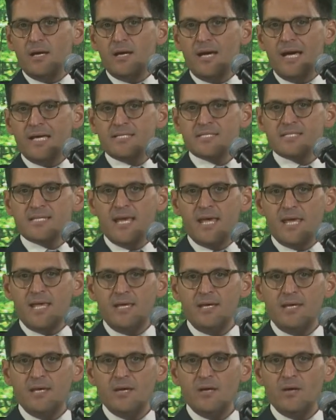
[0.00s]
I'd
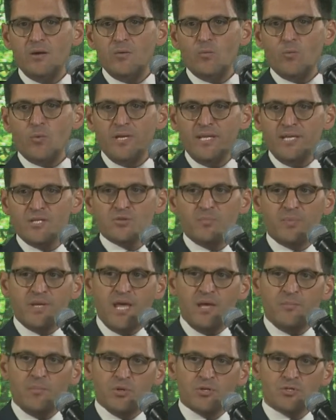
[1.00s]
say we need to be
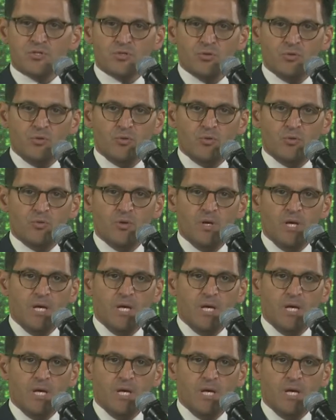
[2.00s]
able to